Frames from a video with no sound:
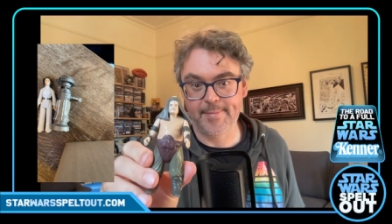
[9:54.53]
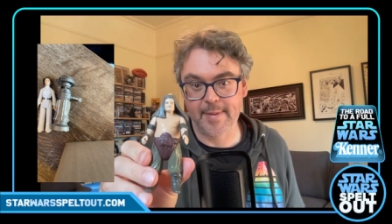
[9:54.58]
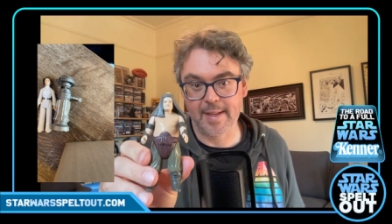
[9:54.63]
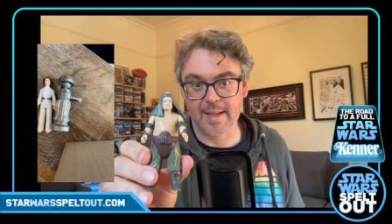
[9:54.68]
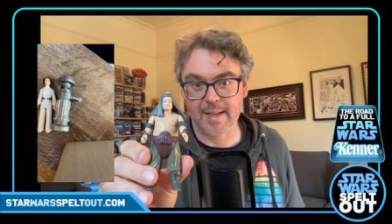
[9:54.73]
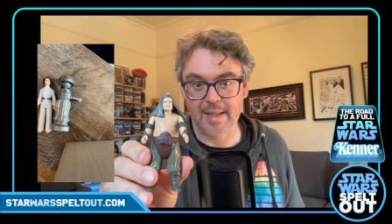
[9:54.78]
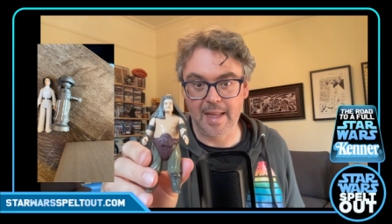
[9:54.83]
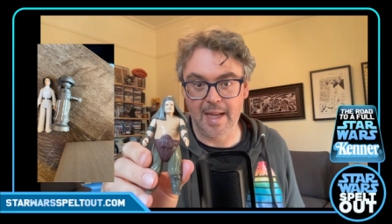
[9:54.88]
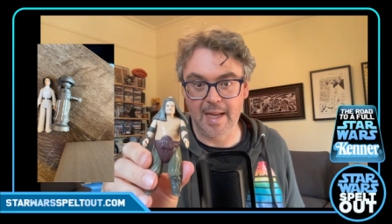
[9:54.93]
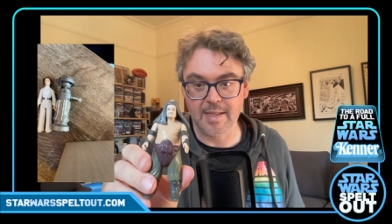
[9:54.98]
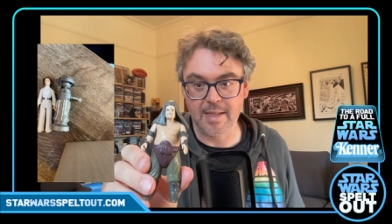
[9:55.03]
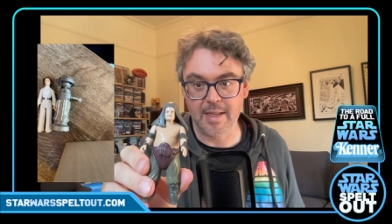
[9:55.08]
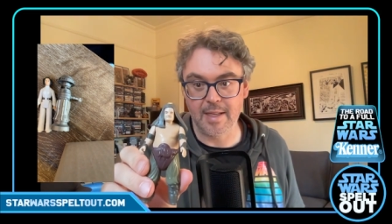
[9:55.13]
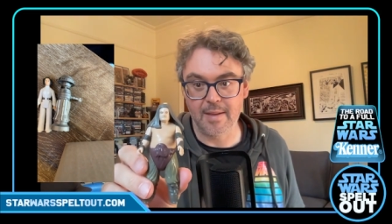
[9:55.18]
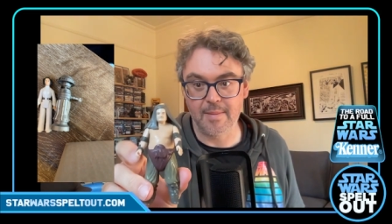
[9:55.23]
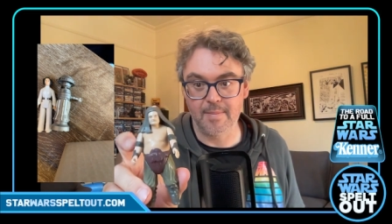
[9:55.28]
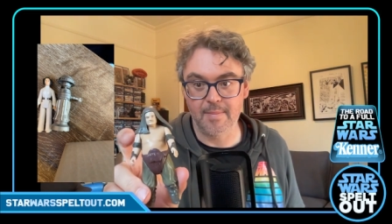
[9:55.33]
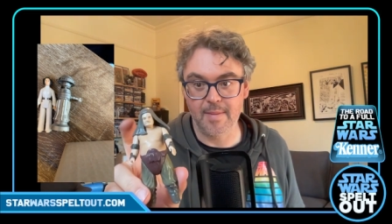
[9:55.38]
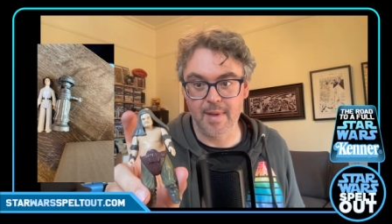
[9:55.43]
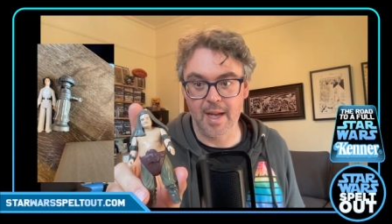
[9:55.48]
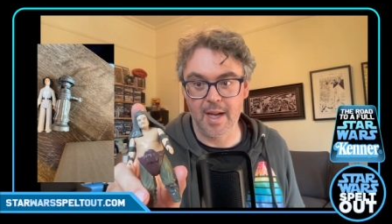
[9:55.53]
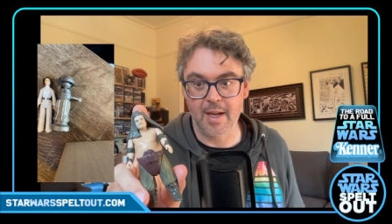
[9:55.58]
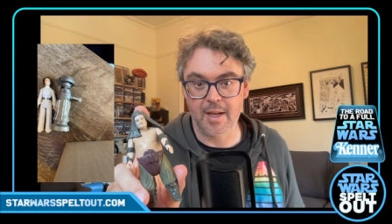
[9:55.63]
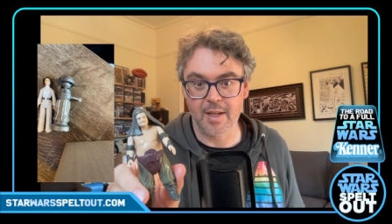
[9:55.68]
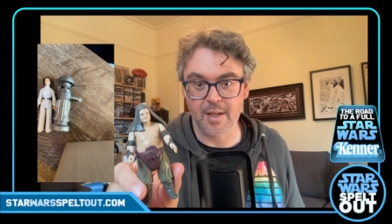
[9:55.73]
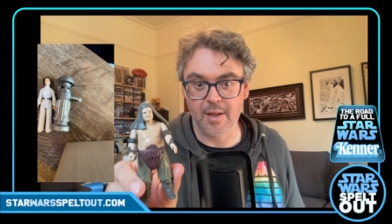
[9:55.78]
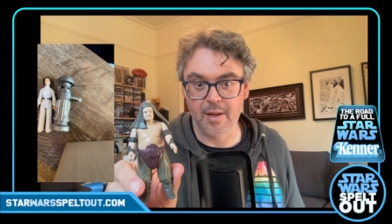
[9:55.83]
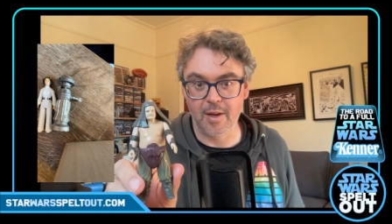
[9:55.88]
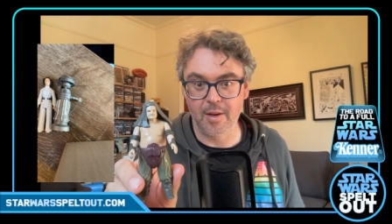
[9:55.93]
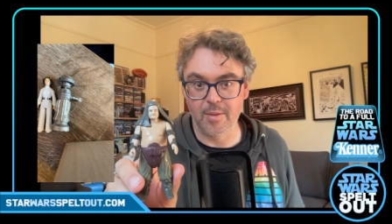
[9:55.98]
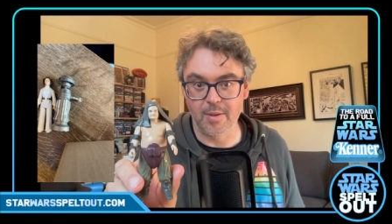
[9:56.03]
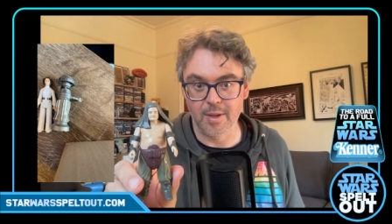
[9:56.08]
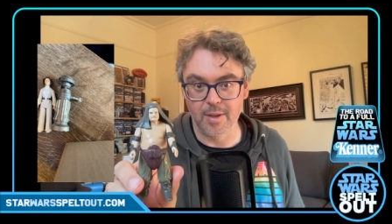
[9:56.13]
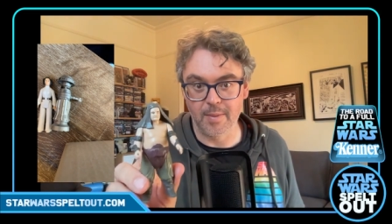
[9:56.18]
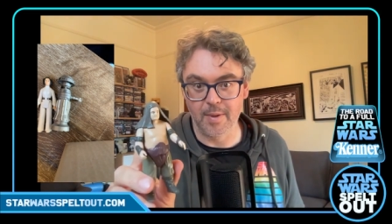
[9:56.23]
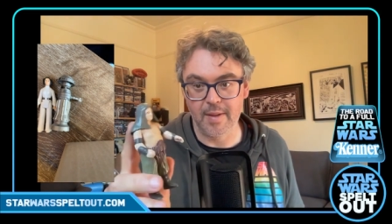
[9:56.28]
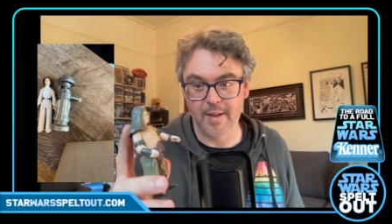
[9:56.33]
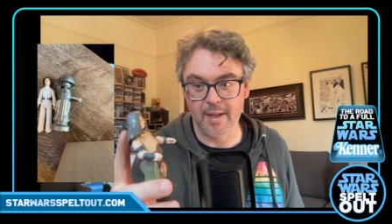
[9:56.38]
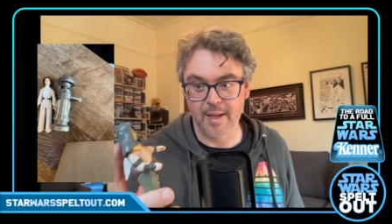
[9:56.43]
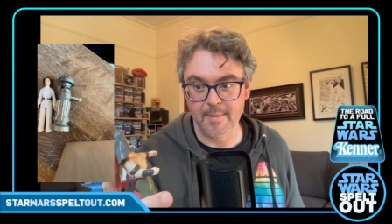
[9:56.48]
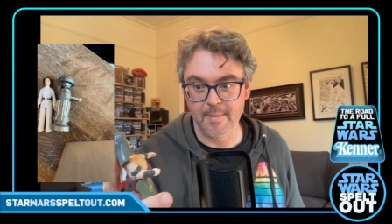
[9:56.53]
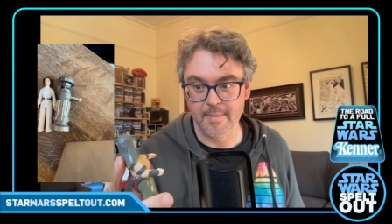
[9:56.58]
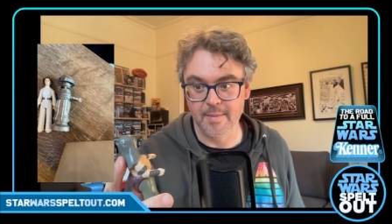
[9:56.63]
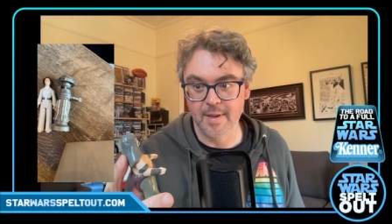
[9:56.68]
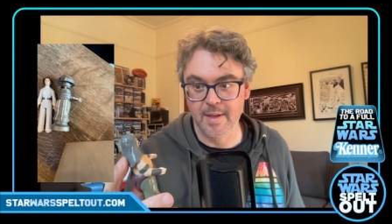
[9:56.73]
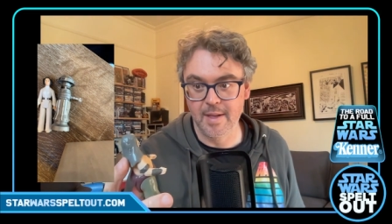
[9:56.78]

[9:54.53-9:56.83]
Classic. How can you go wrong with him?